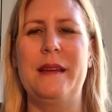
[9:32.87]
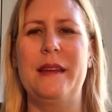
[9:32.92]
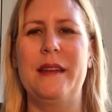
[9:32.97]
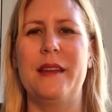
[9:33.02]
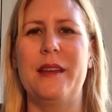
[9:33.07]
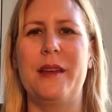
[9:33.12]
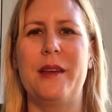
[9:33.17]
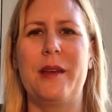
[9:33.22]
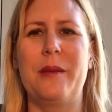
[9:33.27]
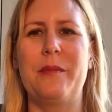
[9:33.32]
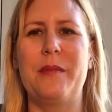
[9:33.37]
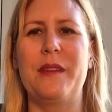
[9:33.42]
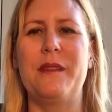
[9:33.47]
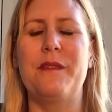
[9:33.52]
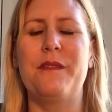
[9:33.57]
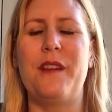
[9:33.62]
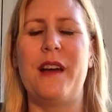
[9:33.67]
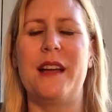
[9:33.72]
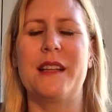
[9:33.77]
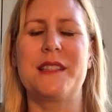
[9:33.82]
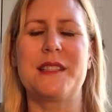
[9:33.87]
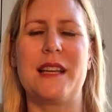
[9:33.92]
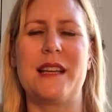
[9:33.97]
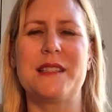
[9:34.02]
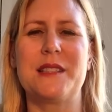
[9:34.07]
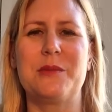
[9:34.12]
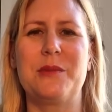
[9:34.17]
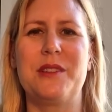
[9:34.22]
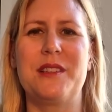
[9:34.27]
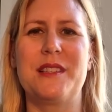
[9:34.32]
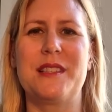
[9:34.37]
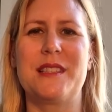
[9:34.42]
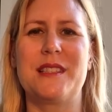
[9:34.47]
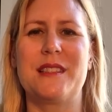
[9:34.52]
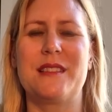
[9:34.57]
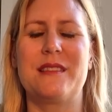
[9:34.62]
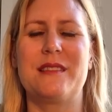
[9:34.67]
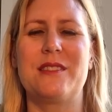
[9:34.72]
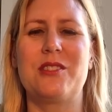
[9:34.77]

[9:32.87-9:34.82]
In fact, as I was